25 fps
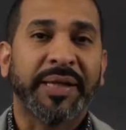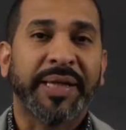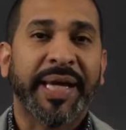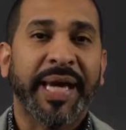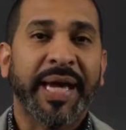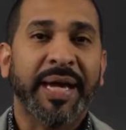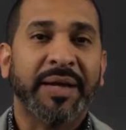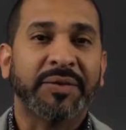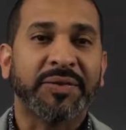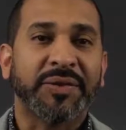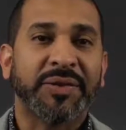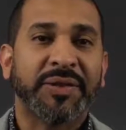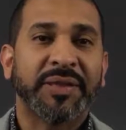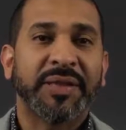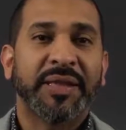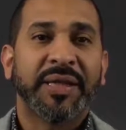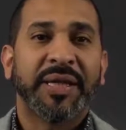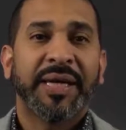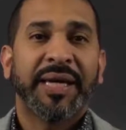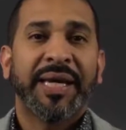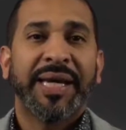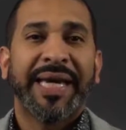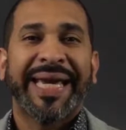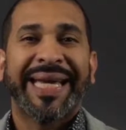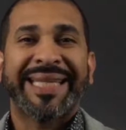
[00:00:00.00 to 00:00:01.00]
email
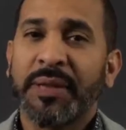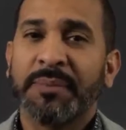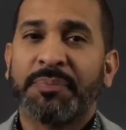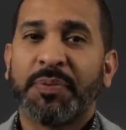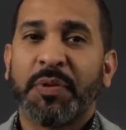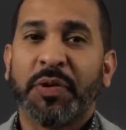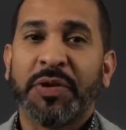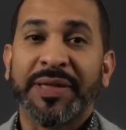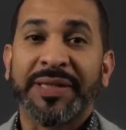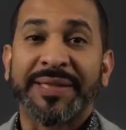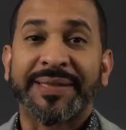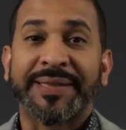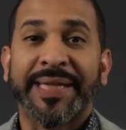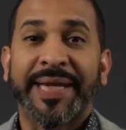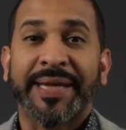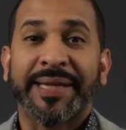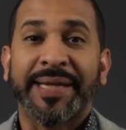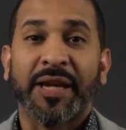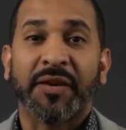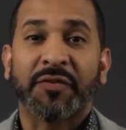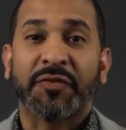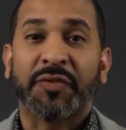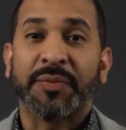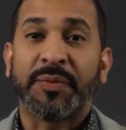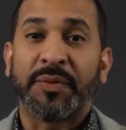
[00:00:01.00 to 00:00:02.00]
accounts, it's really important to
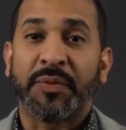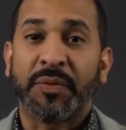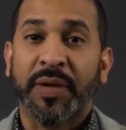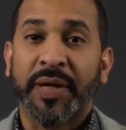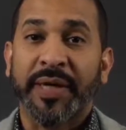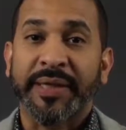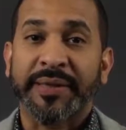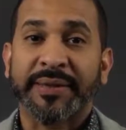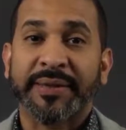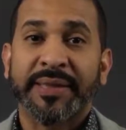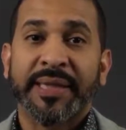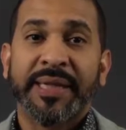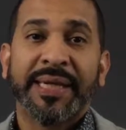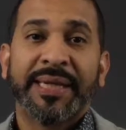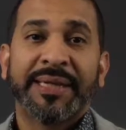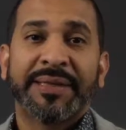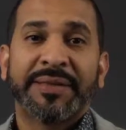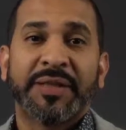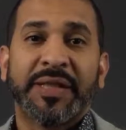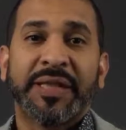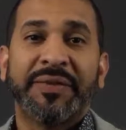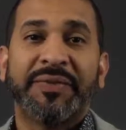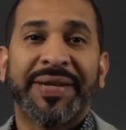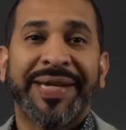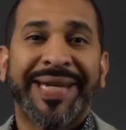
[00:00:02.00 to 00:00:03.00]
stand out from the rest,
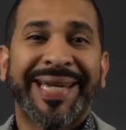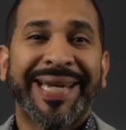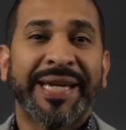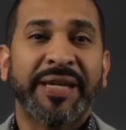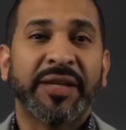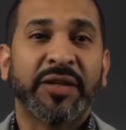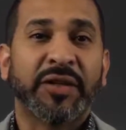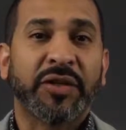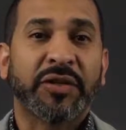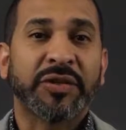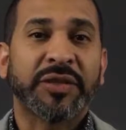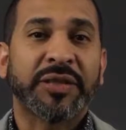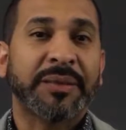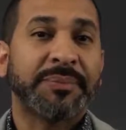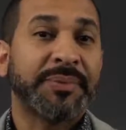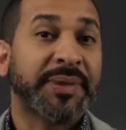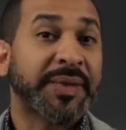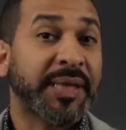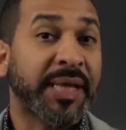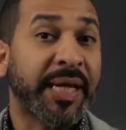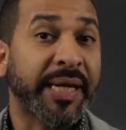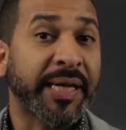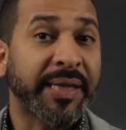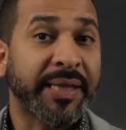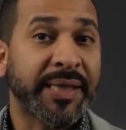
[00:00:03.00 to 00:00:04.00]
to even get your
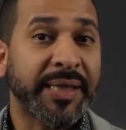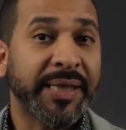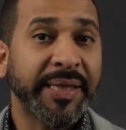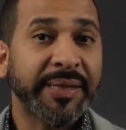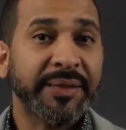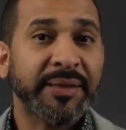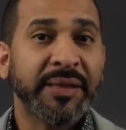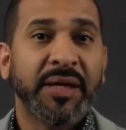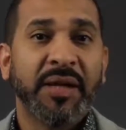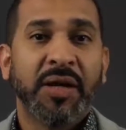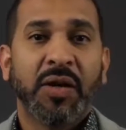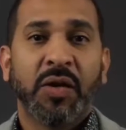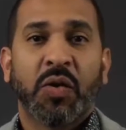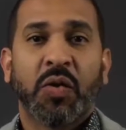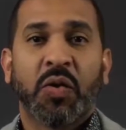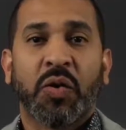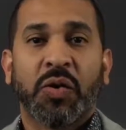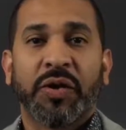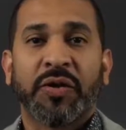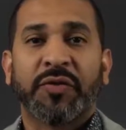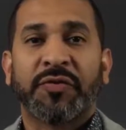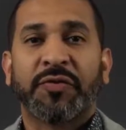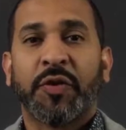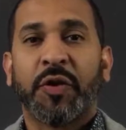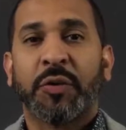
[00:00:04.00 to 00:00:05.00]
subject line clicked
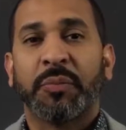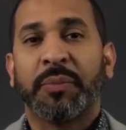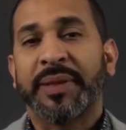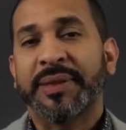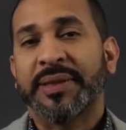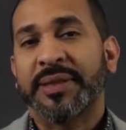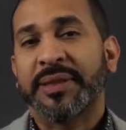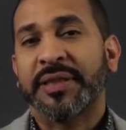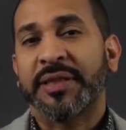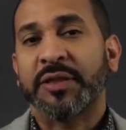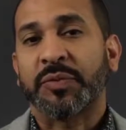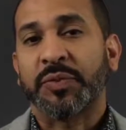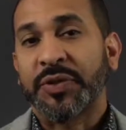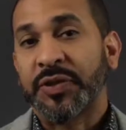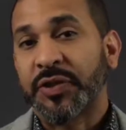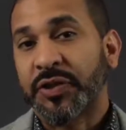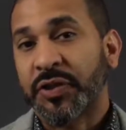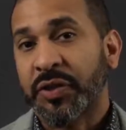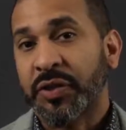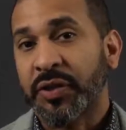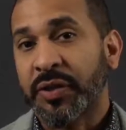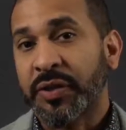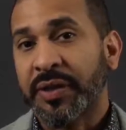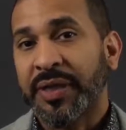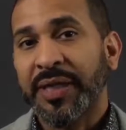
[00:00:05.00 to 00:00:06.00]
or your phone messages
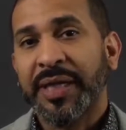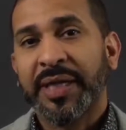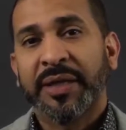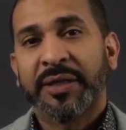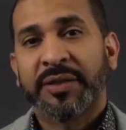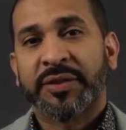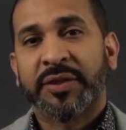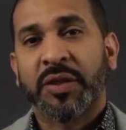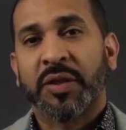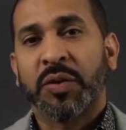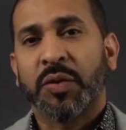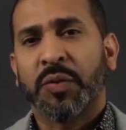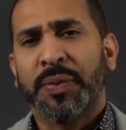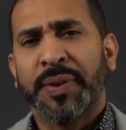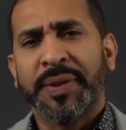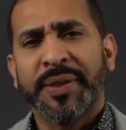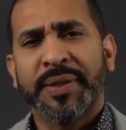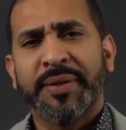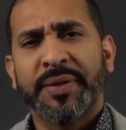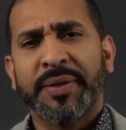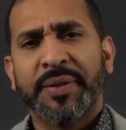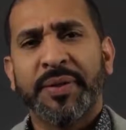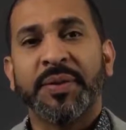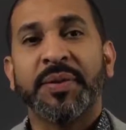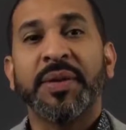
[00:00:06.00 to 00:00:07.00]
returned. So
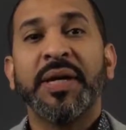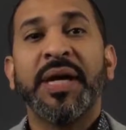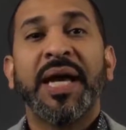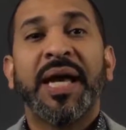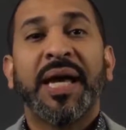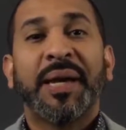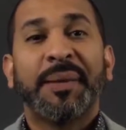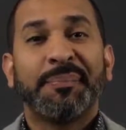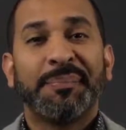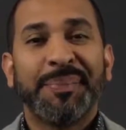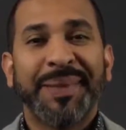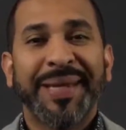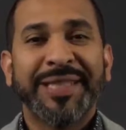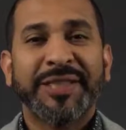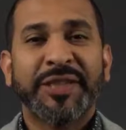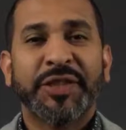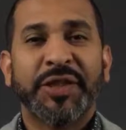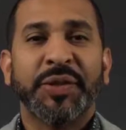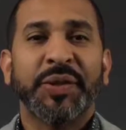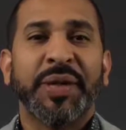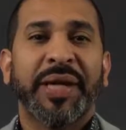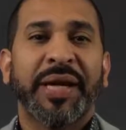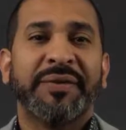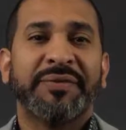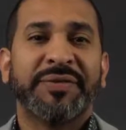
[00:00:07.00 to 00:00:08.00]
when you do,
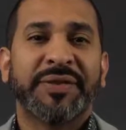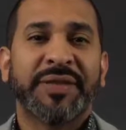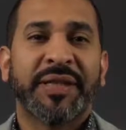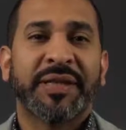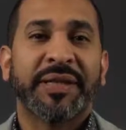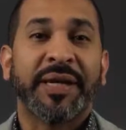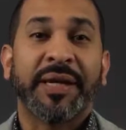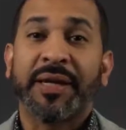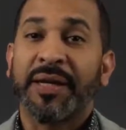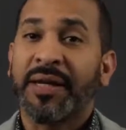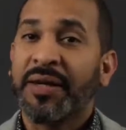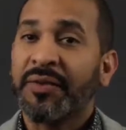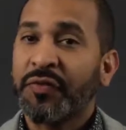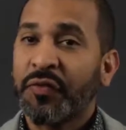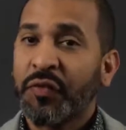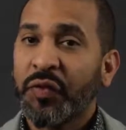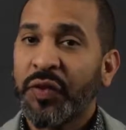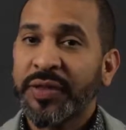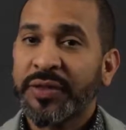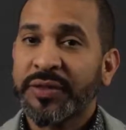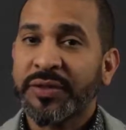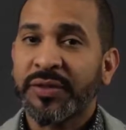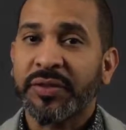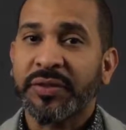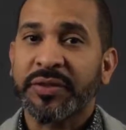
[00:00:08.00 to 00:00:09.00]
make sure you have done
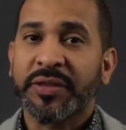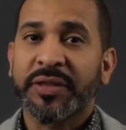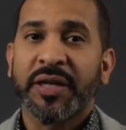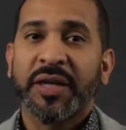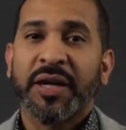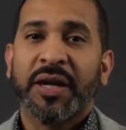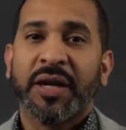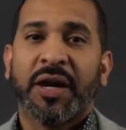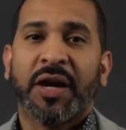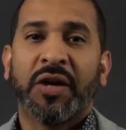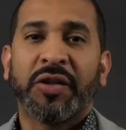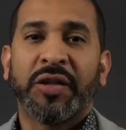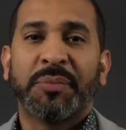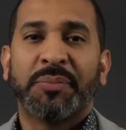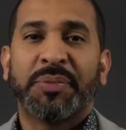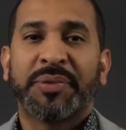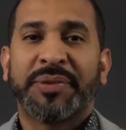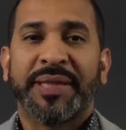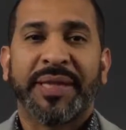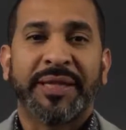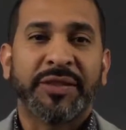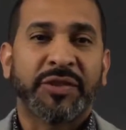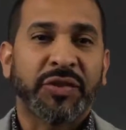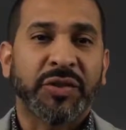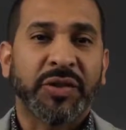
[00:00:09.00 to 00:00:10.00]
enough research on
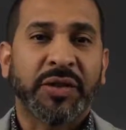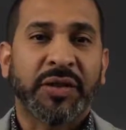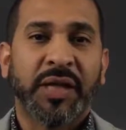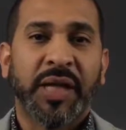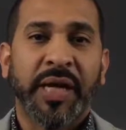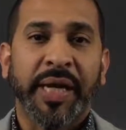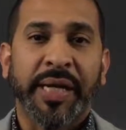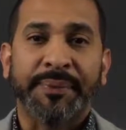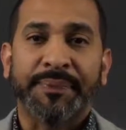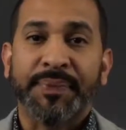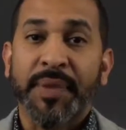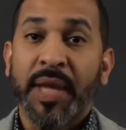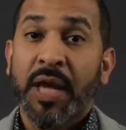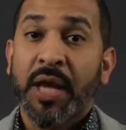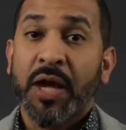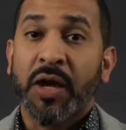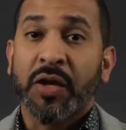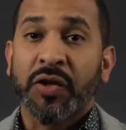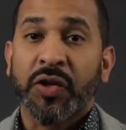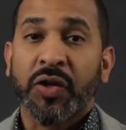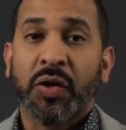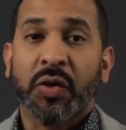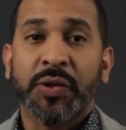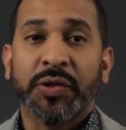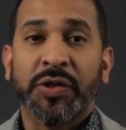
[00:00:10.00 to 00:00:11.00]
the potential client.
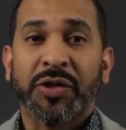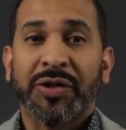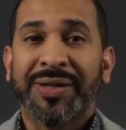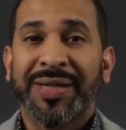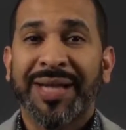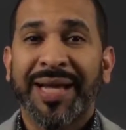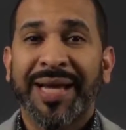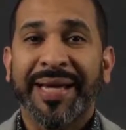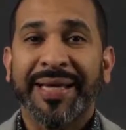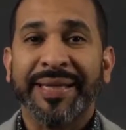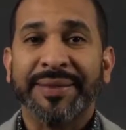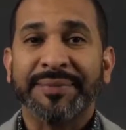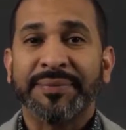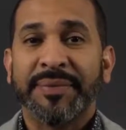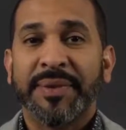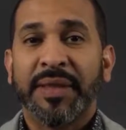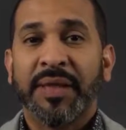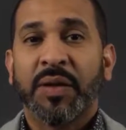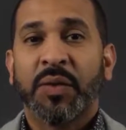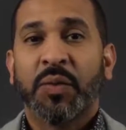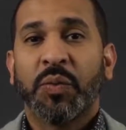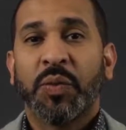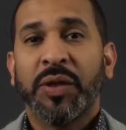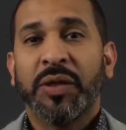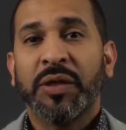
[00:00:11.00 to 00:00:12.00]
Knowing your client
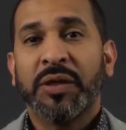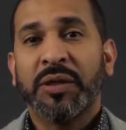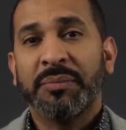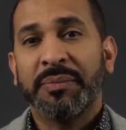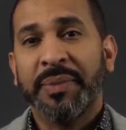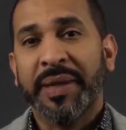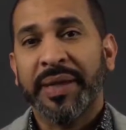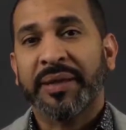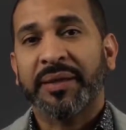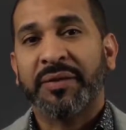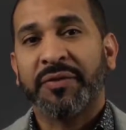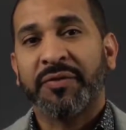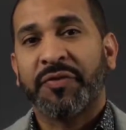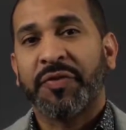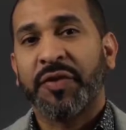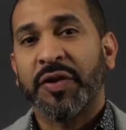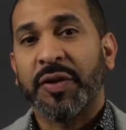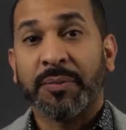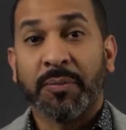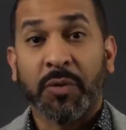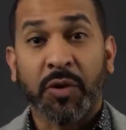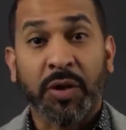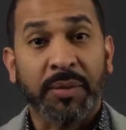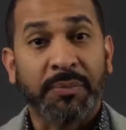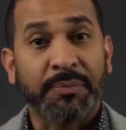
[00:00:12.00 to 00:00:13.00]
will make them
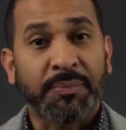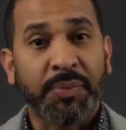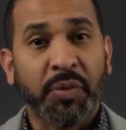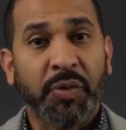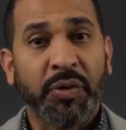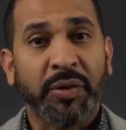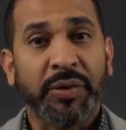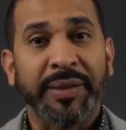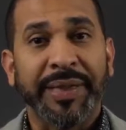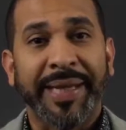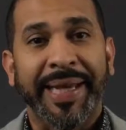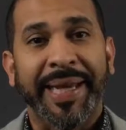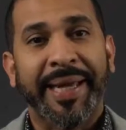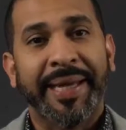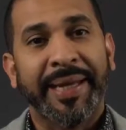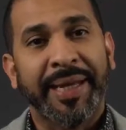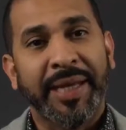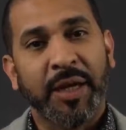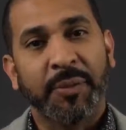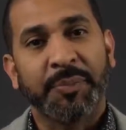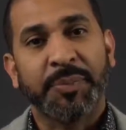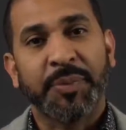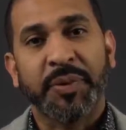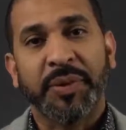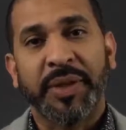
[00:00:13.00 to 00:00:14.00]
feel more important
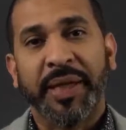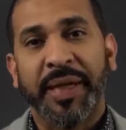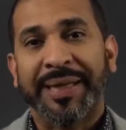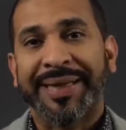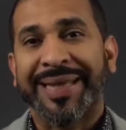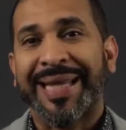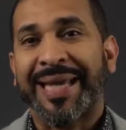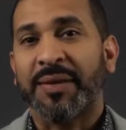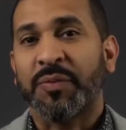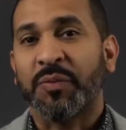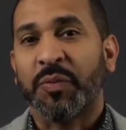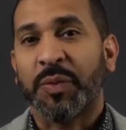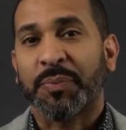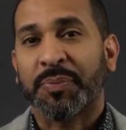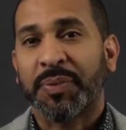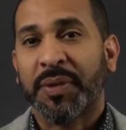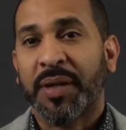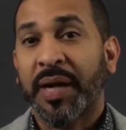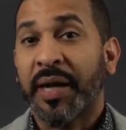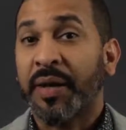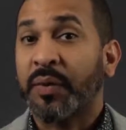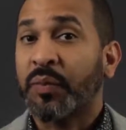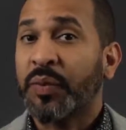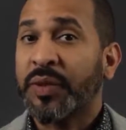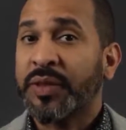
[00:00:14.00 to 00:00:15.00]
and help you get that
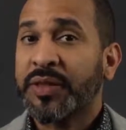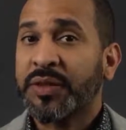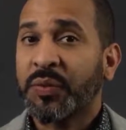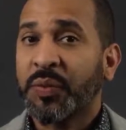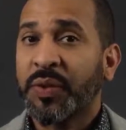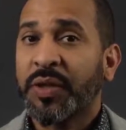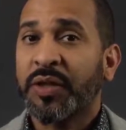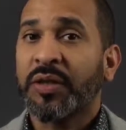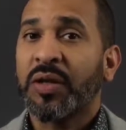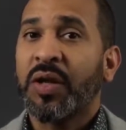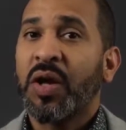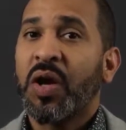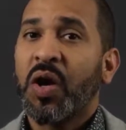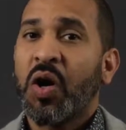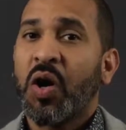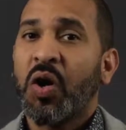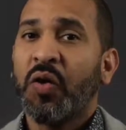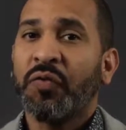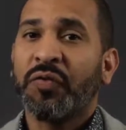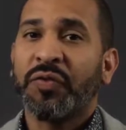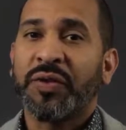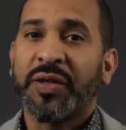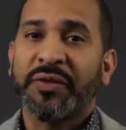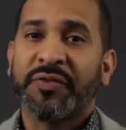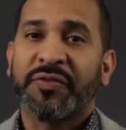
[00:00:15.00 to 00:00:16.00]
reply, which will
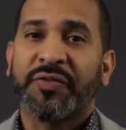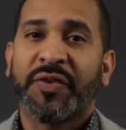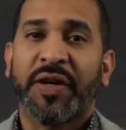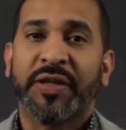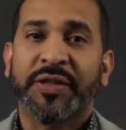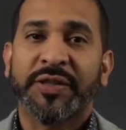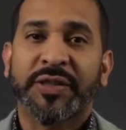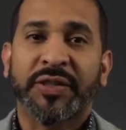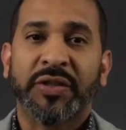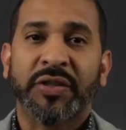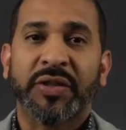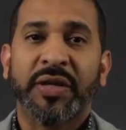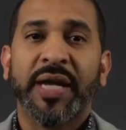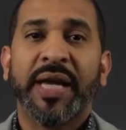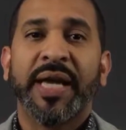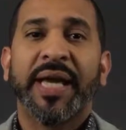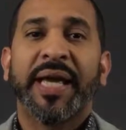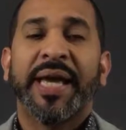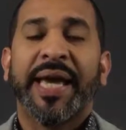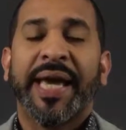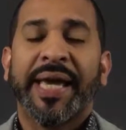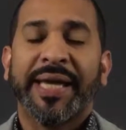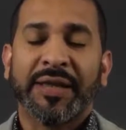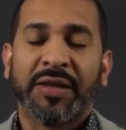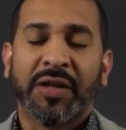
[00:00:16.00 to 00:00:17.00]
hopefully
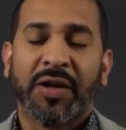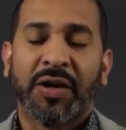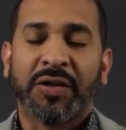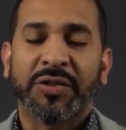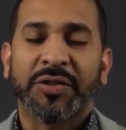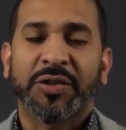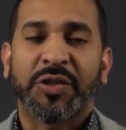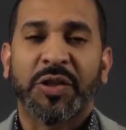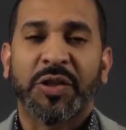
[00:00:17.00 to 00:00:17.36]
foster a